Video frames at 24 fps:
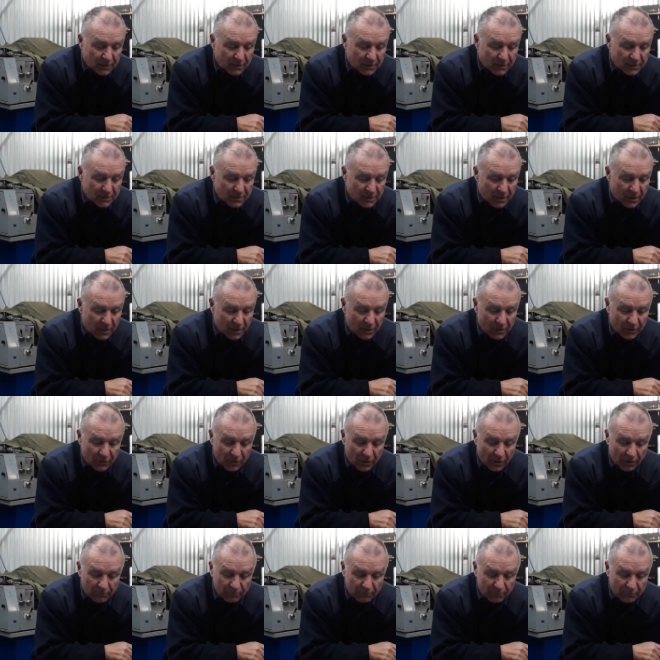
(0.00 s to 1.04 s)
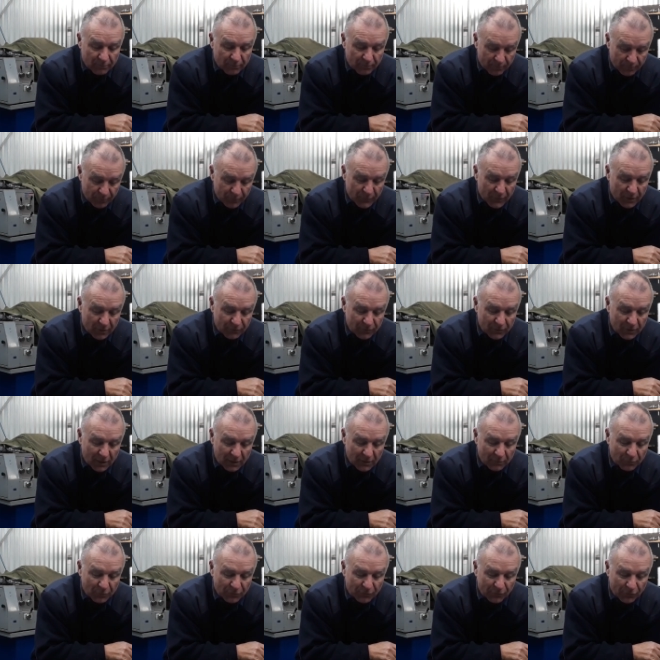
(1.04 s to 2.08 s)
So I've done
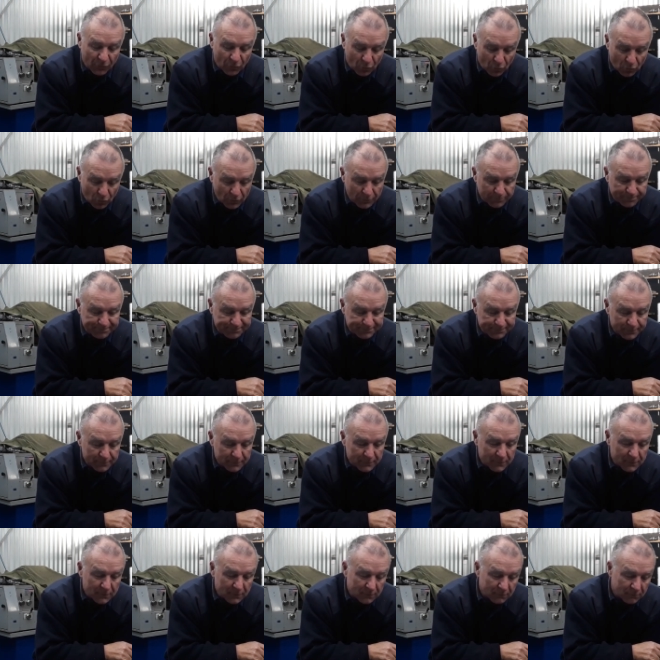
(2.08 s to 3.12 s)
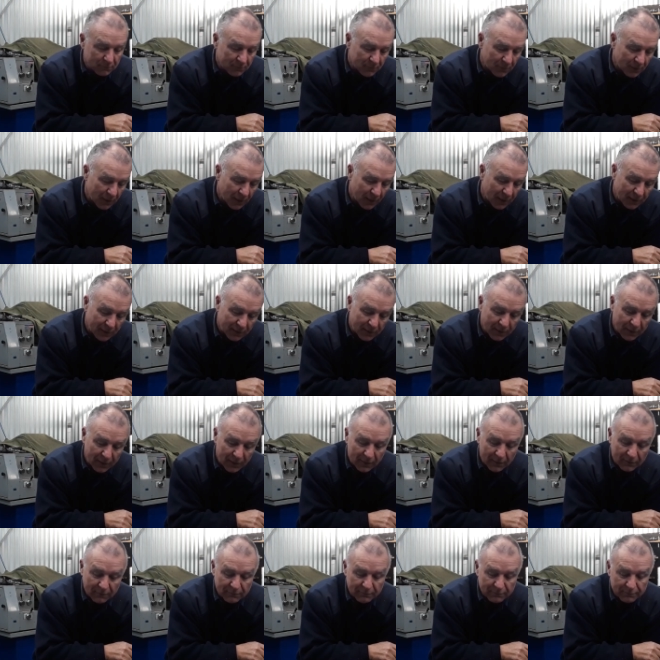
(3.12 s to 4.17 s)
it before and uh,
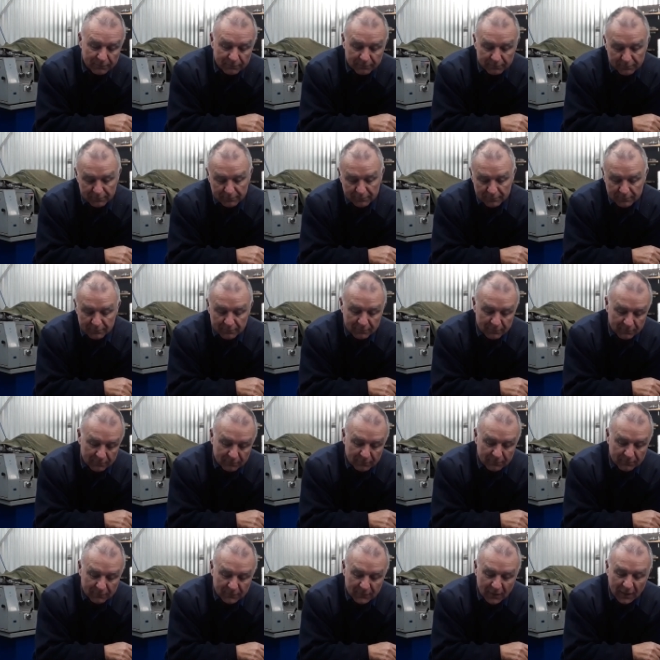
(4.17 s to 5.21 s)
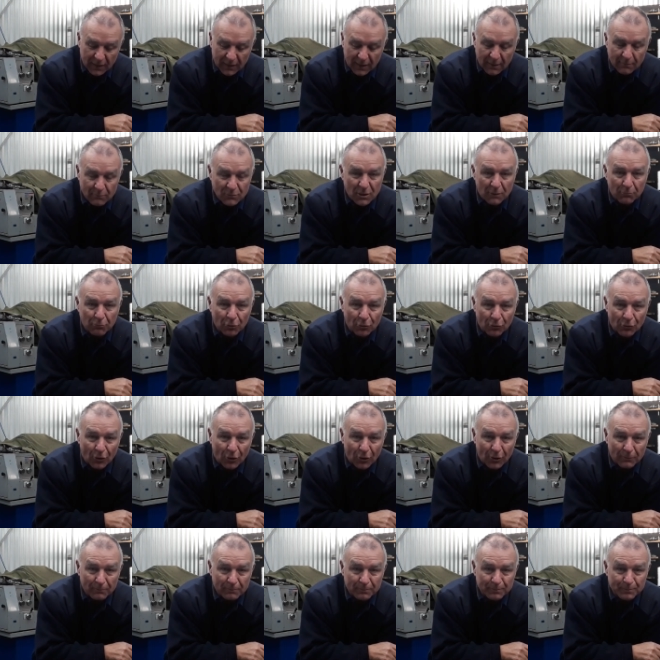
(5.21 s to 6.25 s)
it comes up
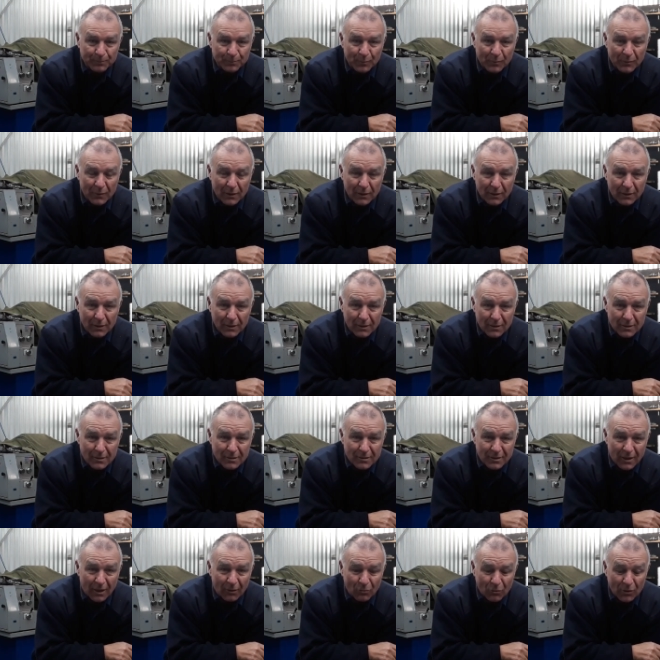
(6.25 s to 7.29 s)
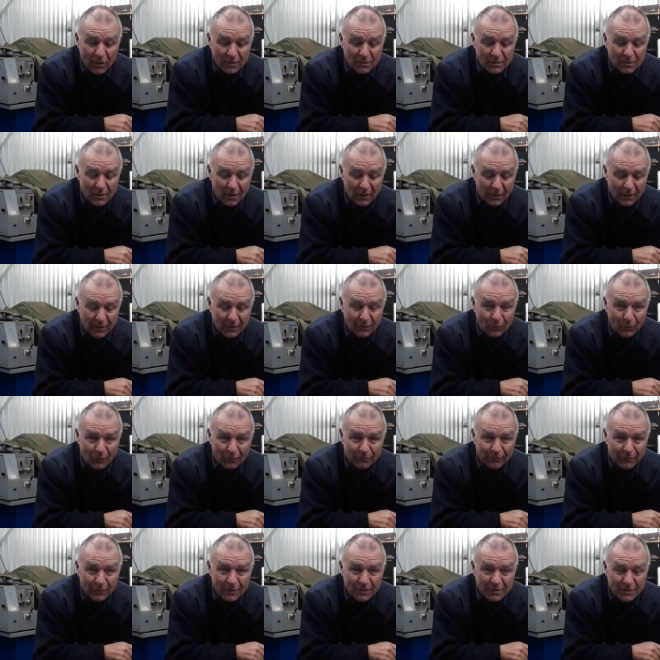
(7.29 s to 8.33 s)
alright. So we'll get stuck into it.
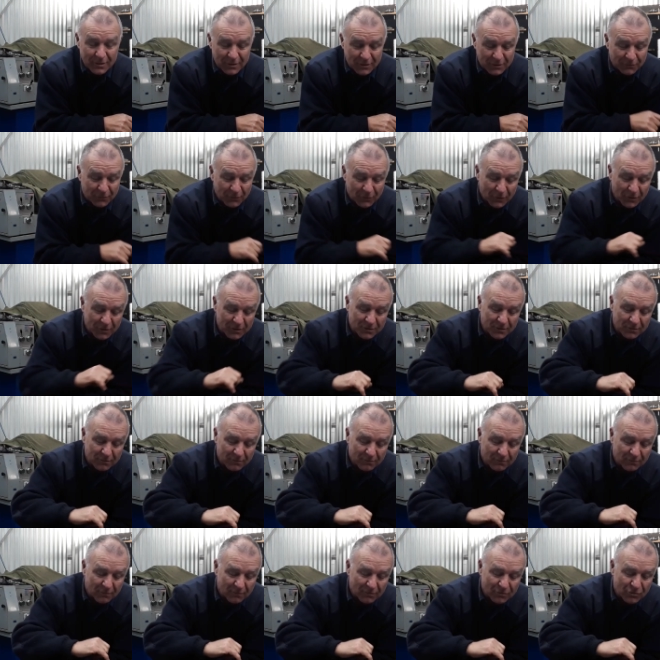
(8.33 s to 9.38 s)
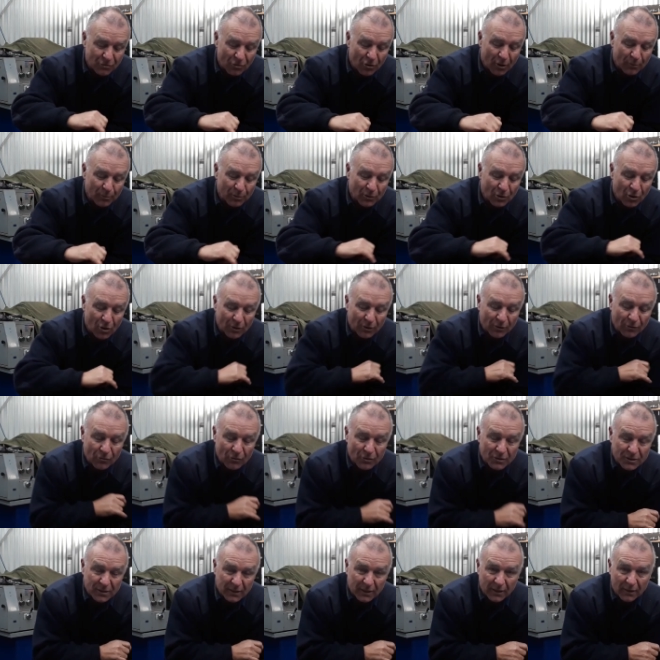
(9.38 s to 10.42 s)
First things first, I'll scribe a line
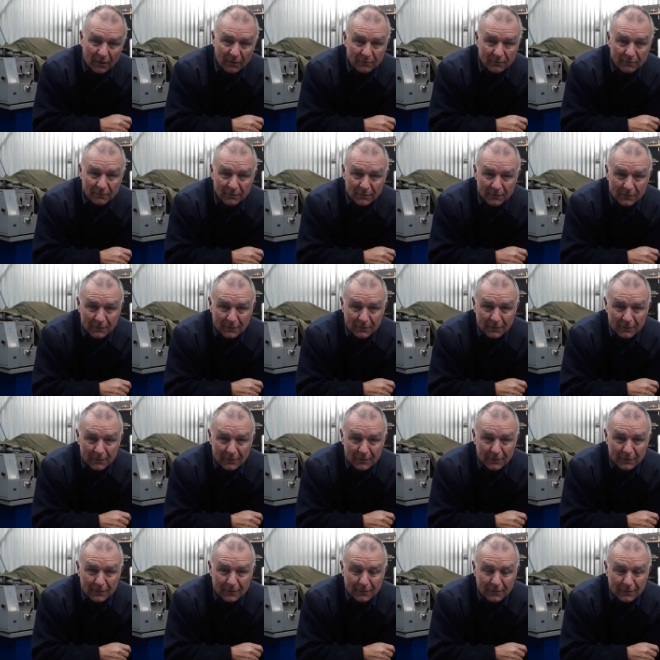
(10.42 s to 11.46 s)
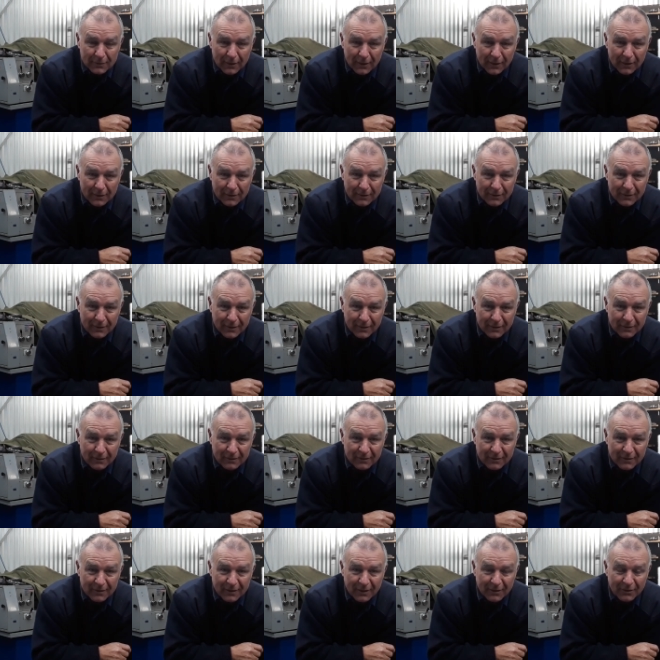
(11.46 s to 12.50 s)
across here and uh,
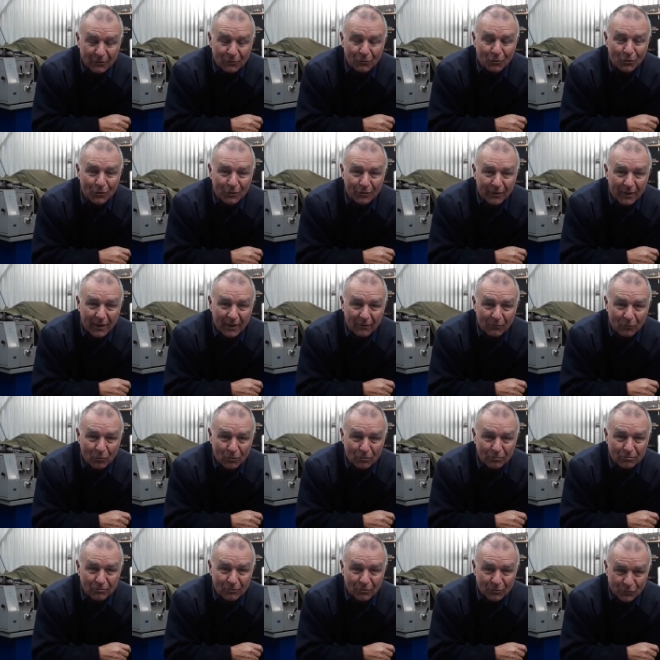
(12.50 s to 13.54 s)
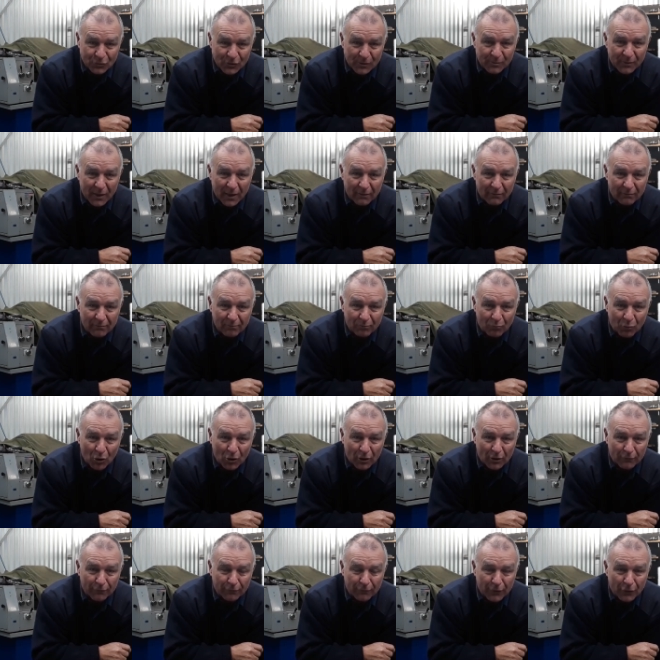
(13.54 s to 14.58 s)
get the grinder out and we'll, we'll trim that
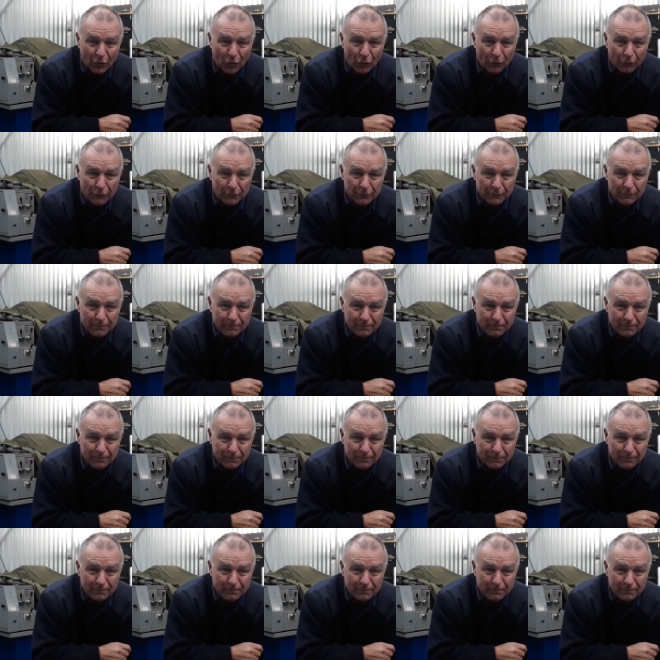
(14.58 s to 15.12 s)
broken fin off.